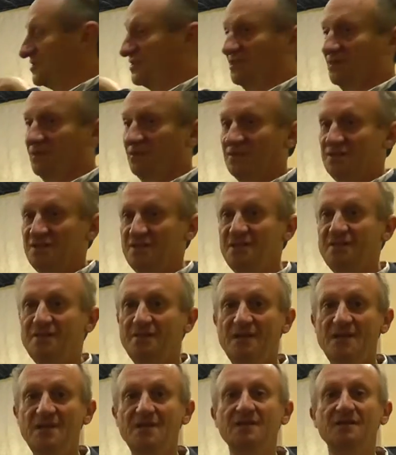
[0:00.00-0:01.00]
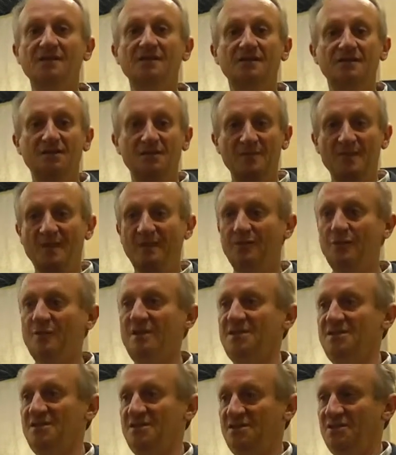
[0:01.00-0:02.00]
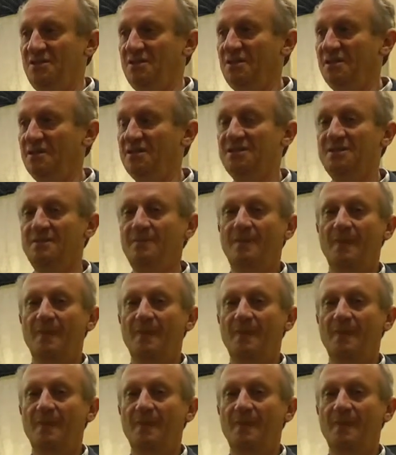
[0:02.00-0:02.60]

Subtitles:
cells into here to be able to exercise.